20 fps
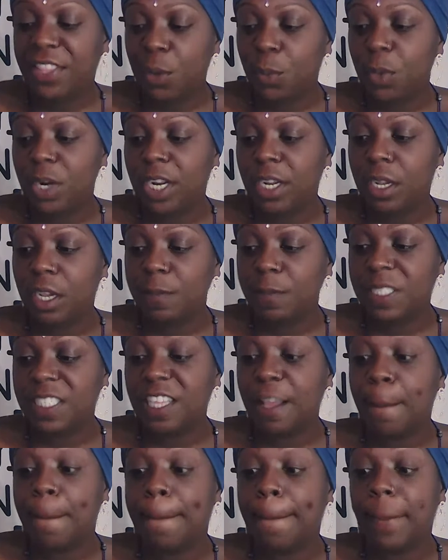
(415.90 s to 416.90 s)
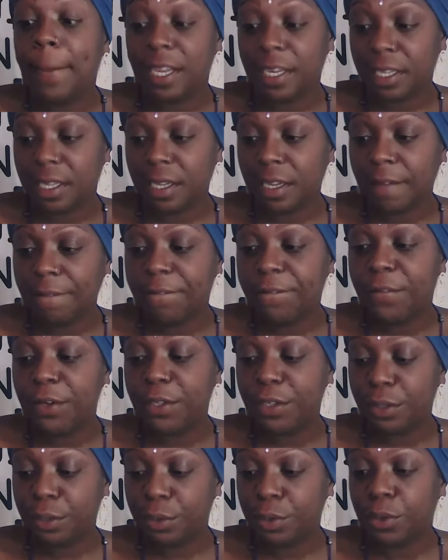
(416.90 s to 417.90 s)
And then when it comes to money
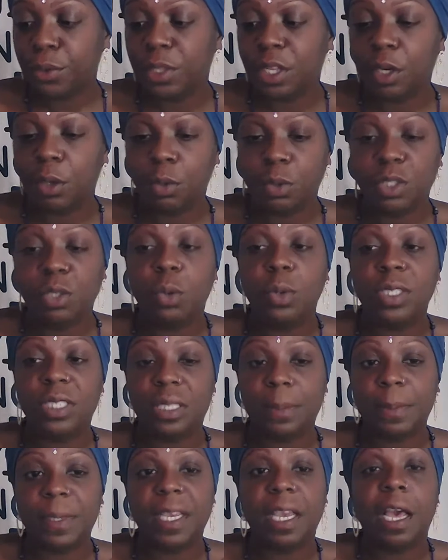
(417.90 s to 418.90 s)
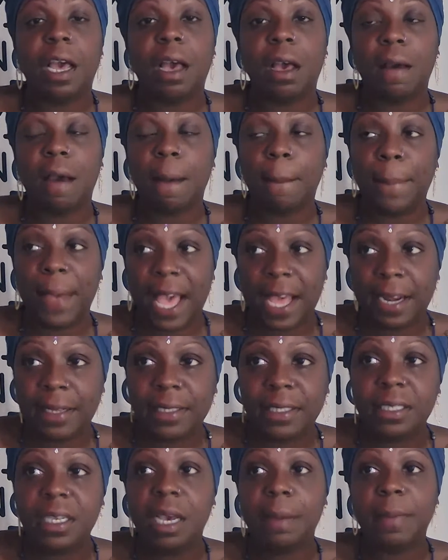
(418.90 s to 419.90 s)
for you, there was going to be a
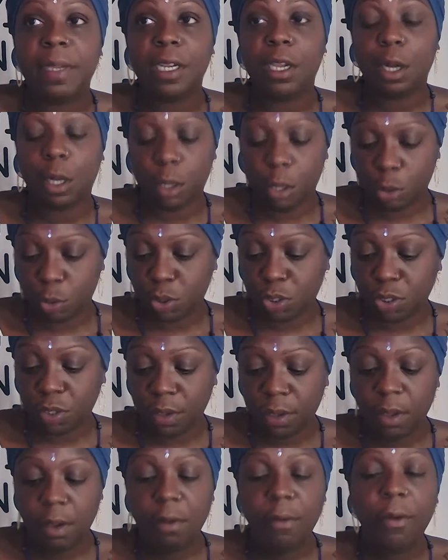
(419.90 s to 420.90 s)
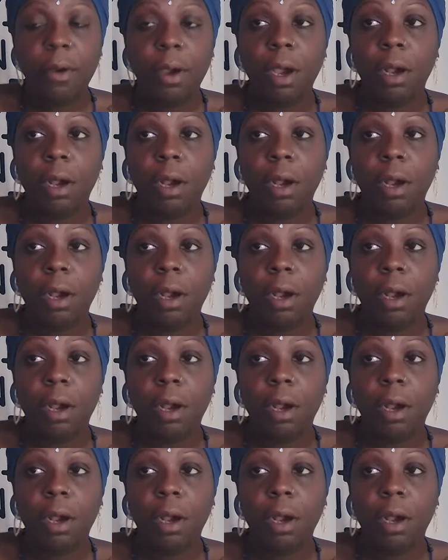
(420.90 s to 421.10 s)
balance coming close